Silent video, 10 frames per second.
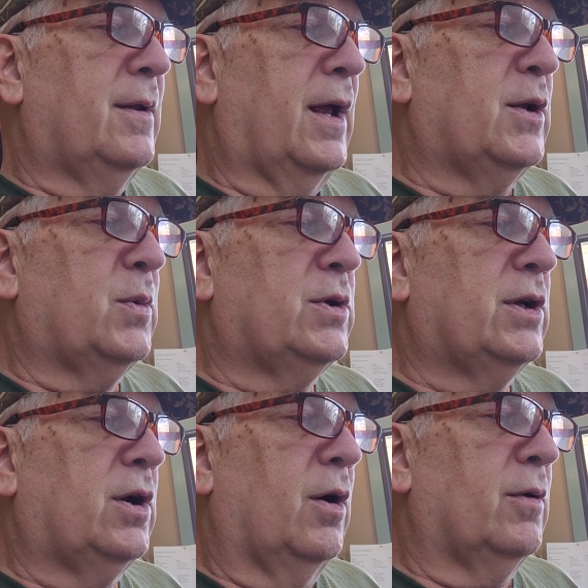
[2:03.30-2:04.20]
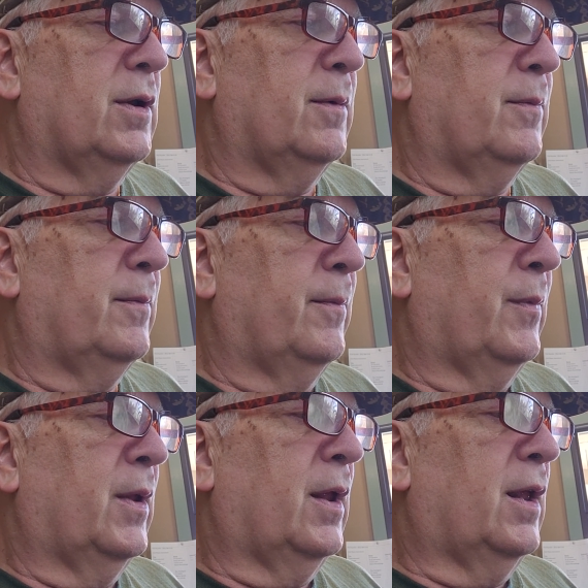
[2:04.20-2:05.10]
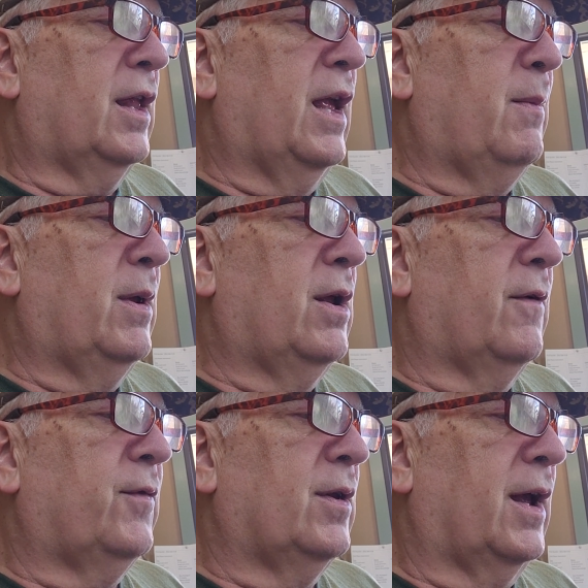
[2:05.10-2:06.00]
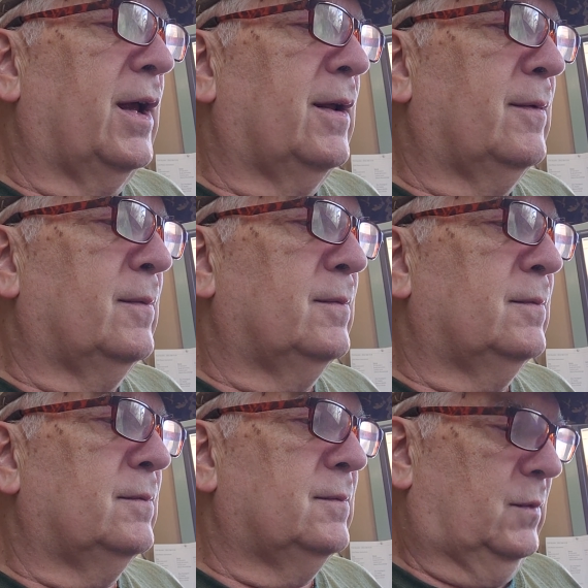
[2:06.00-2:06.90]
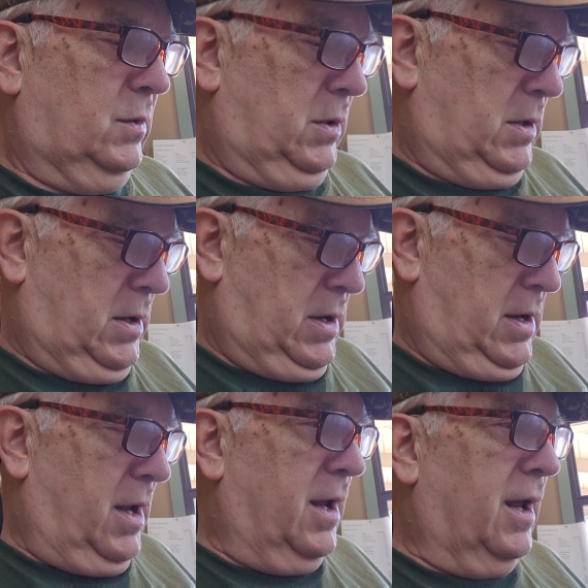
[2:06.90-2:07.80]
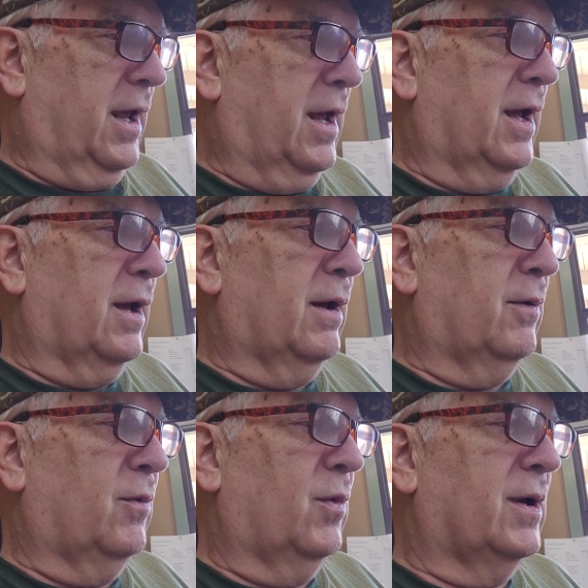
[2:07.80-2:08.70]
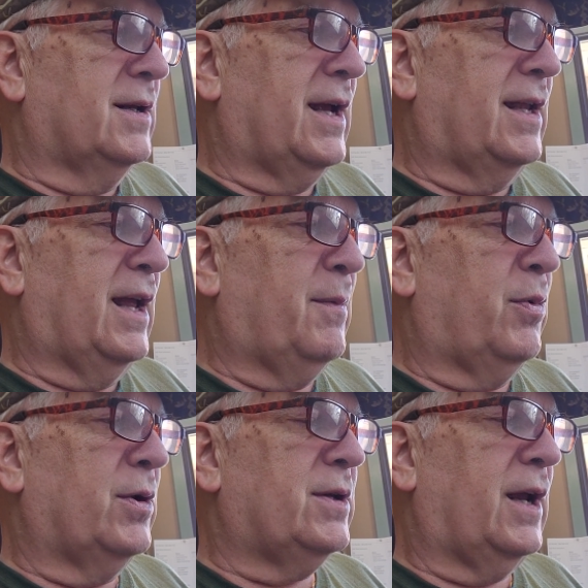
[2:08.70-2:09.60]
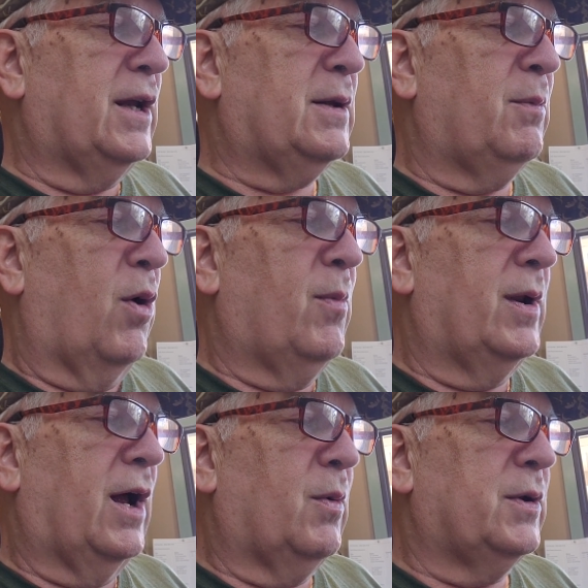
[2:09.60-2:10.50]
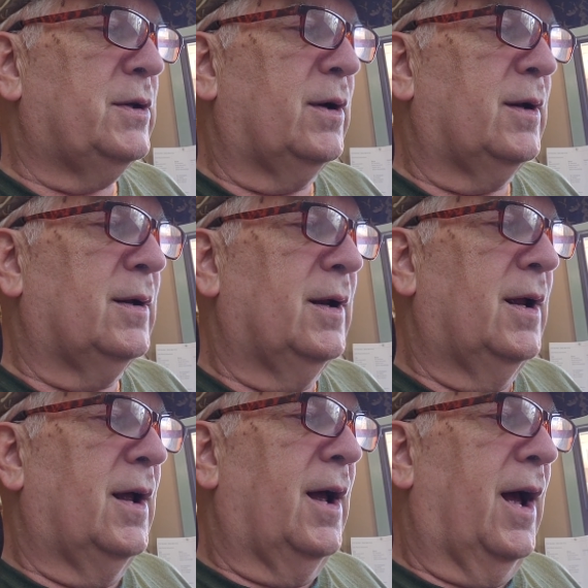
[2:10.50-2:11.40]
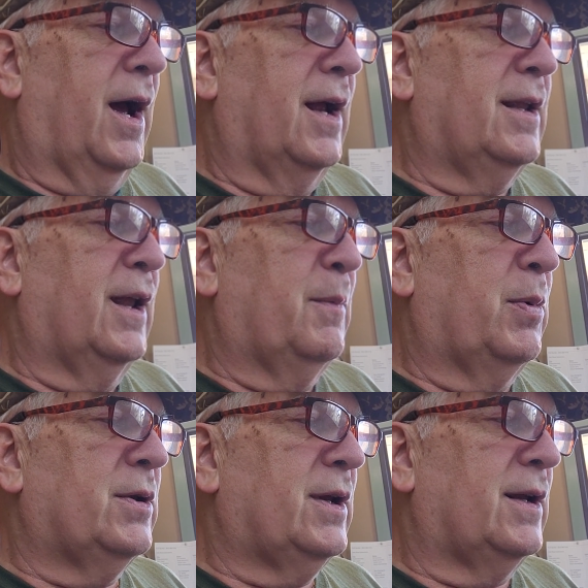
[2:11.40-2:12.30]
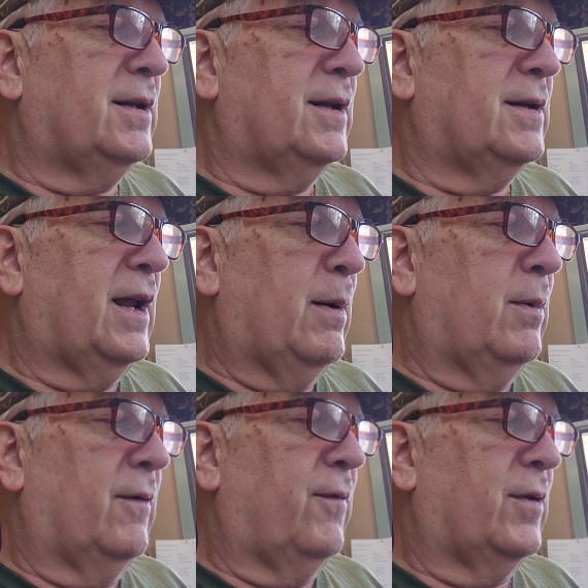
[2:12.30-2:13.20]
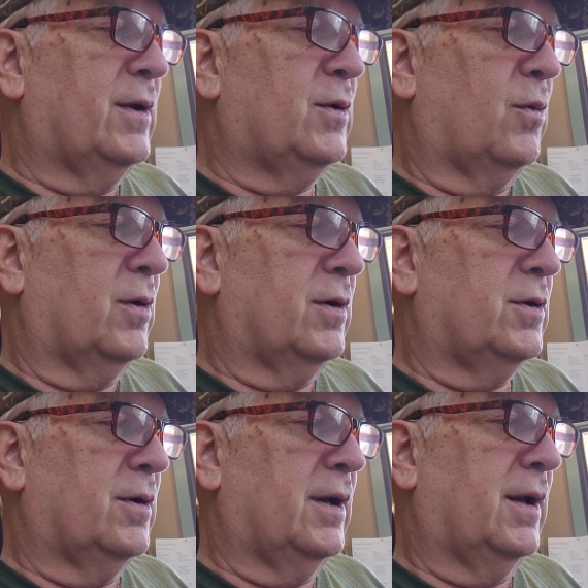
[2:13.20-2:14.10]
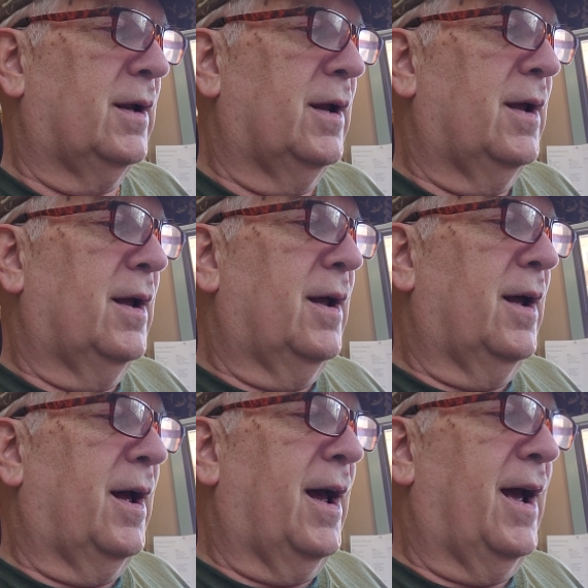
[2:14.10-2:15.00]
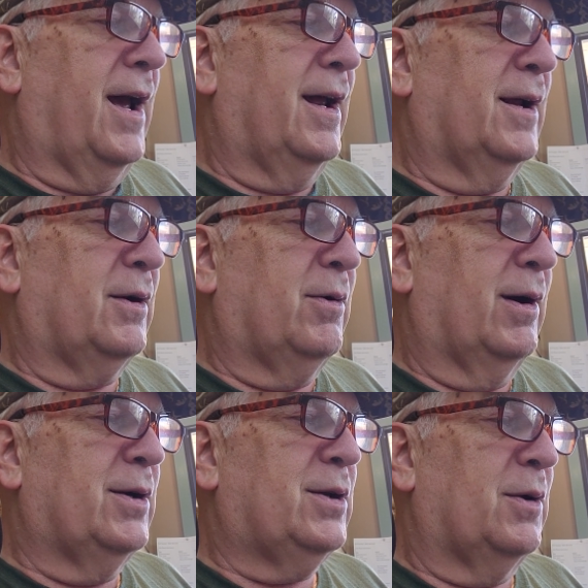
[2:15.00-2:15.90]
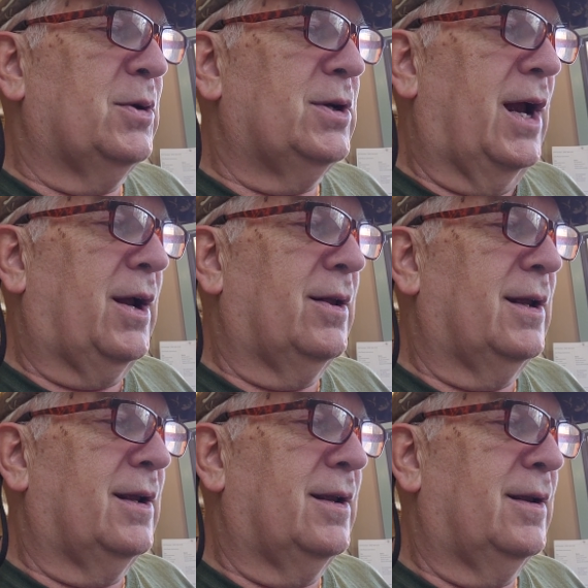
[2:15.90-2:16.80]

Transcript: That's what she called them. Let me know if you like it. It was at that precise moment I was certain I did possess the stamina for this horror journey. I had a crush on Jacqueline.